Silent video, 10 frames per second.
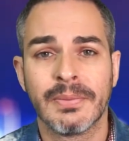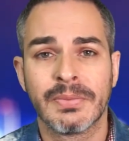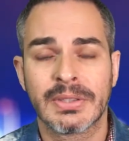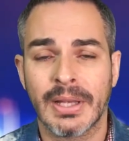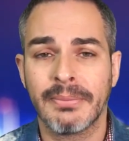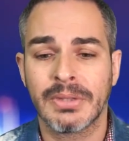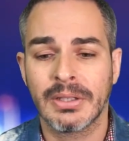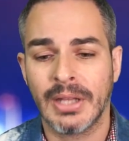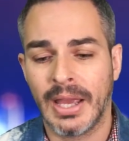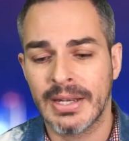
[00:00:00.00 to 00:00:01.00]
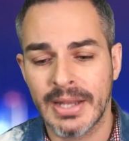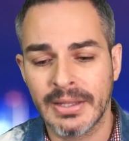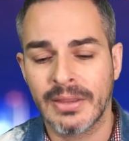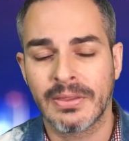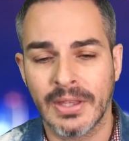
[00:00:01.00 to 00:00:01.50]
something,
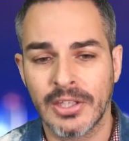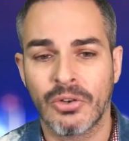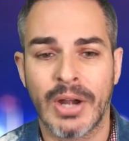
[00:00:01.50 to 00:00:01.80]
another thing you